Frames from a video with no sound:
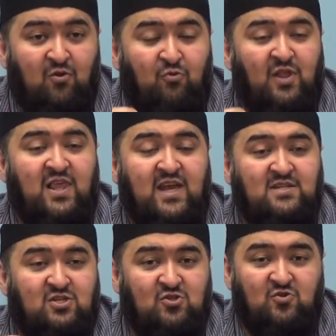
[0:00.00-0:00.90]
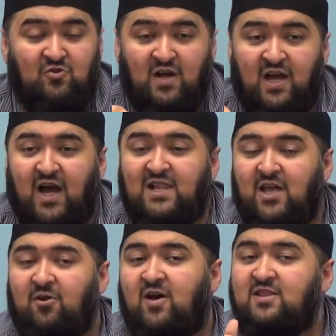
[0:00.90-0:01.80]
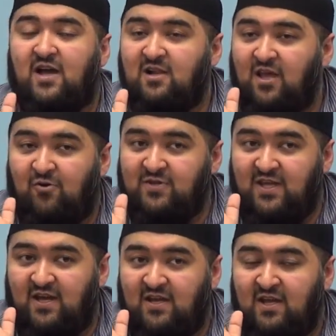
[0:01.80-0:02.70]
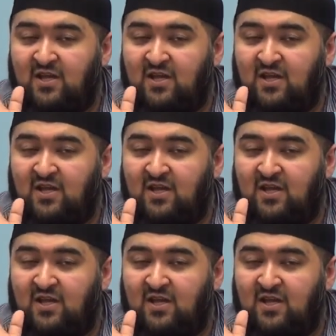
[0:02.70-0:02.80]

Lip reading: related to al-irada al-kawniyah,